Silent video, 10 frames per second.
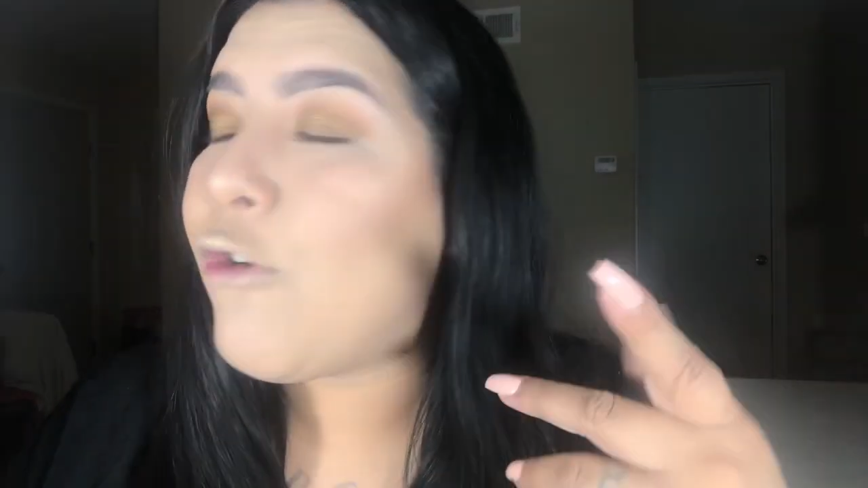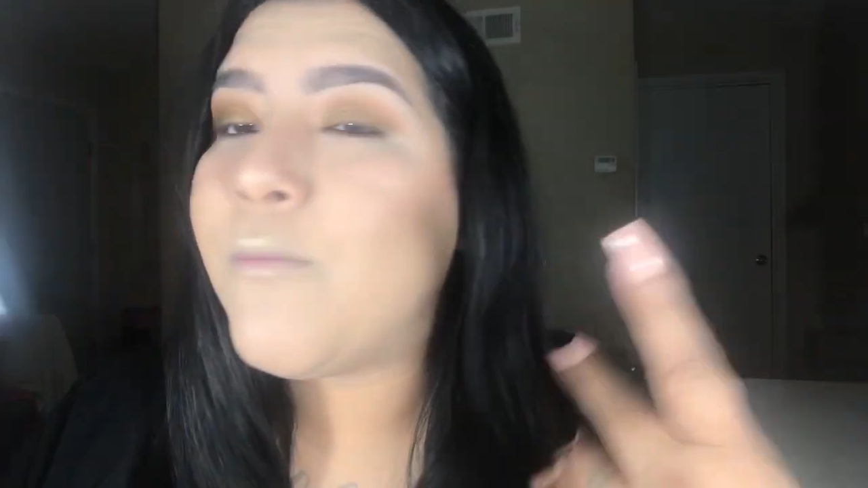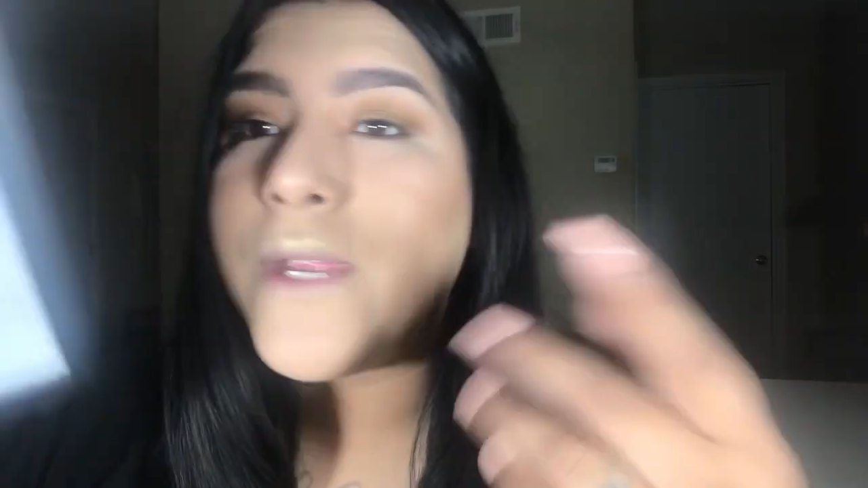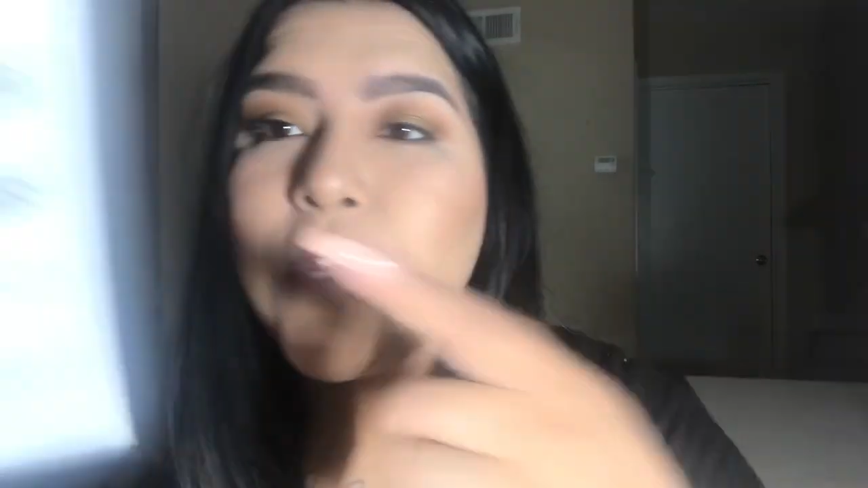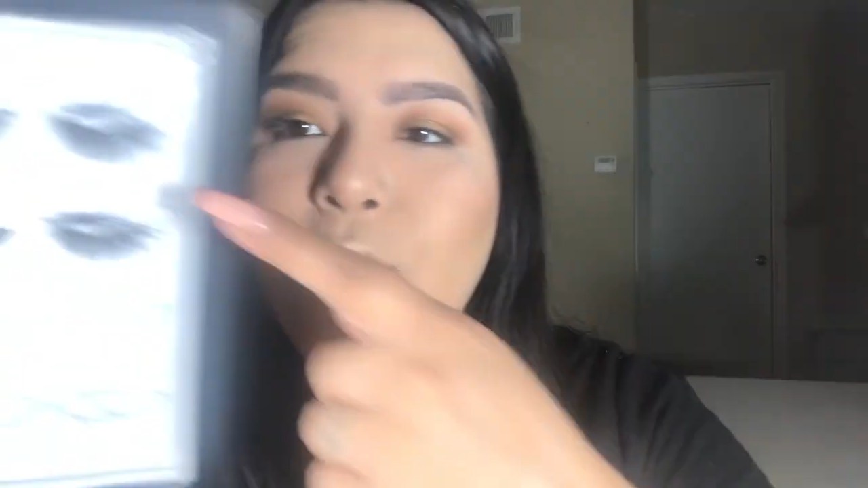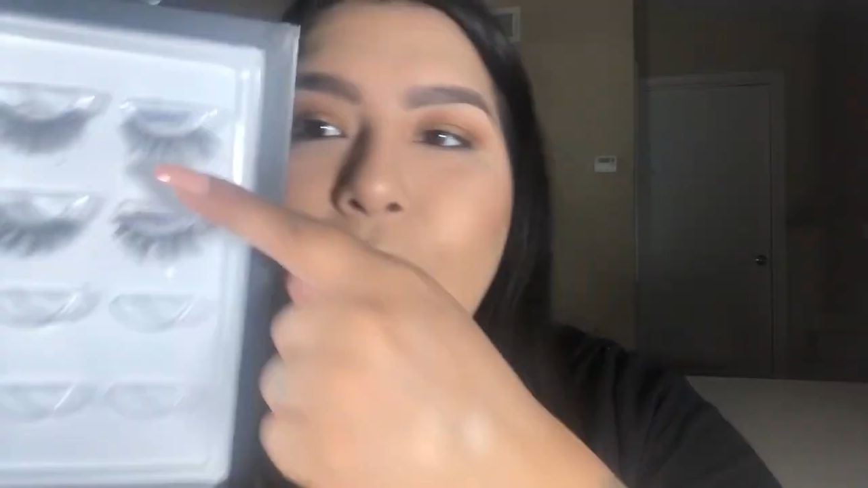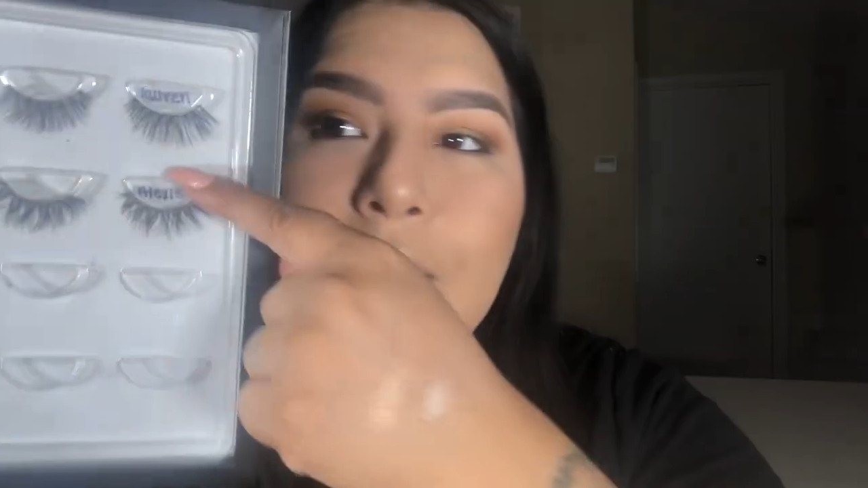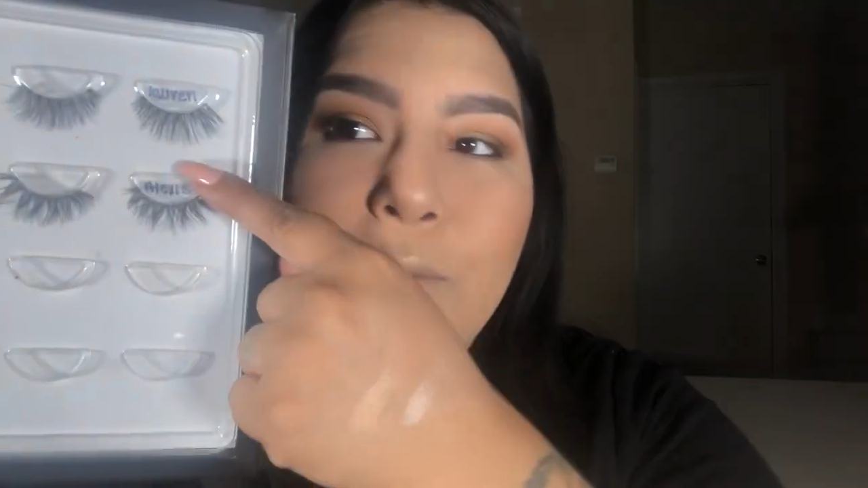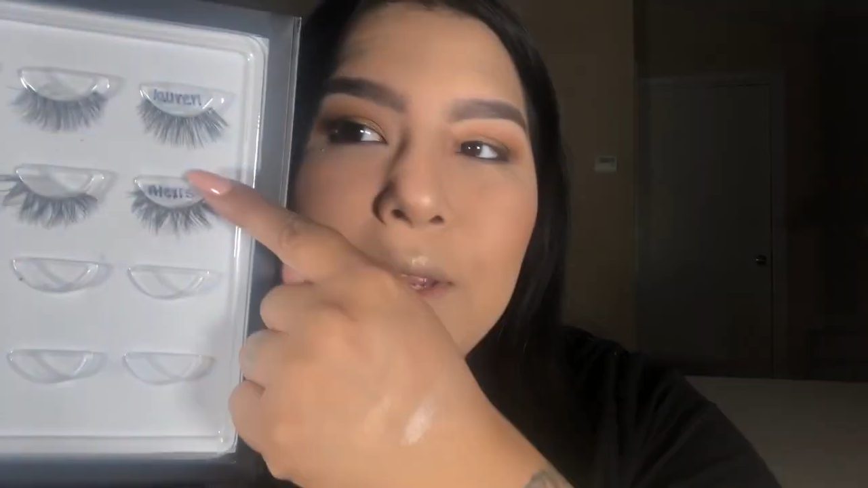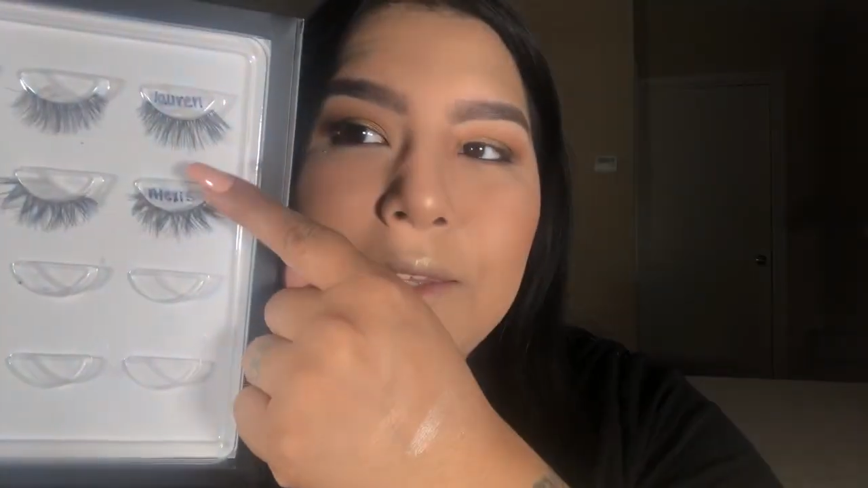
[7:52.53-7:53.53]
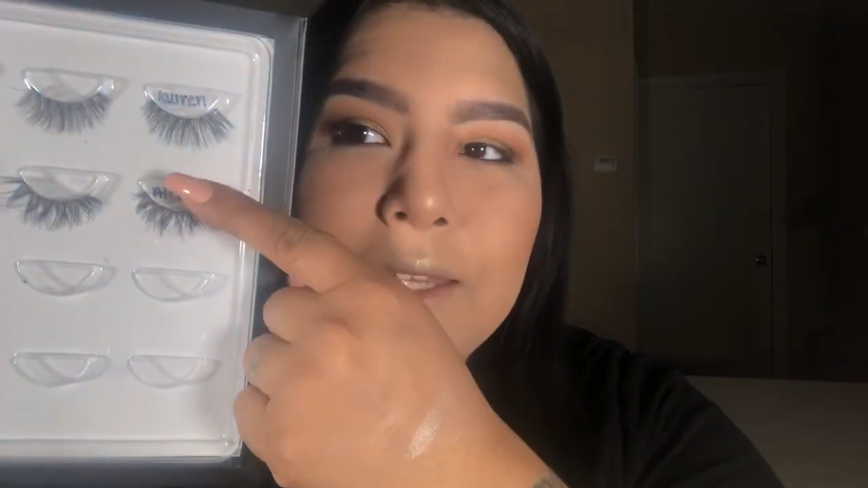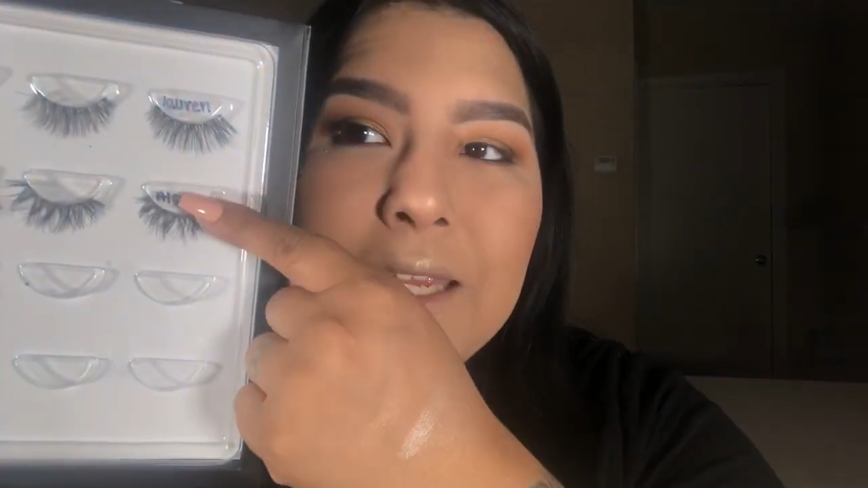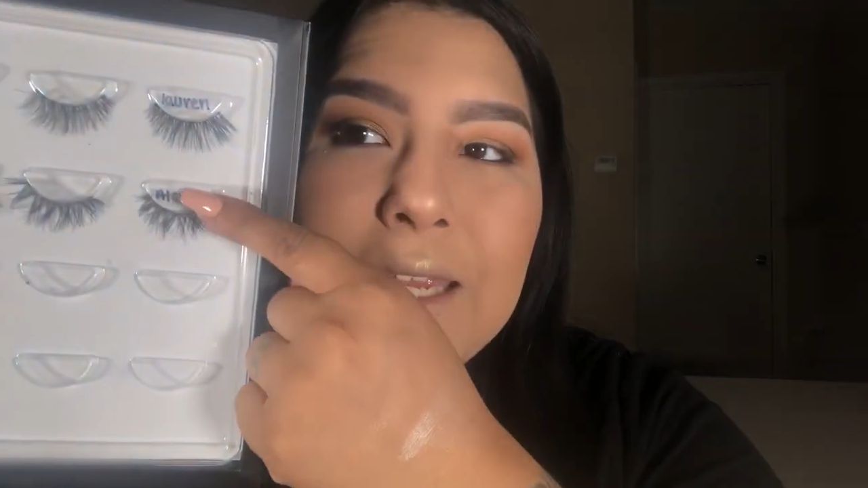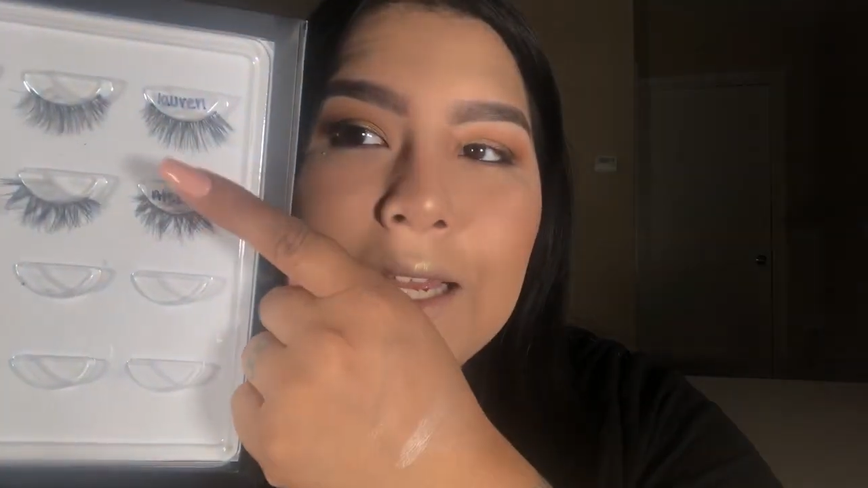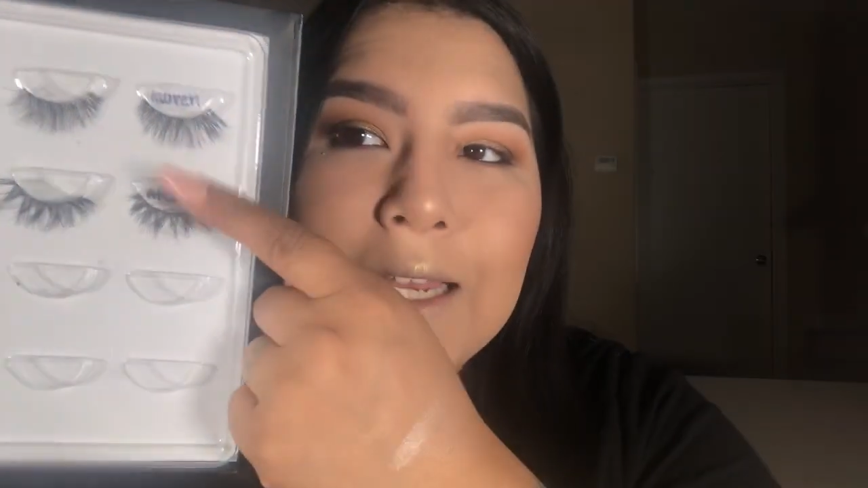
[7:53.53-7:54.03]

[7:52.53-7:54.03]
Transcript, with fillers: will be going with the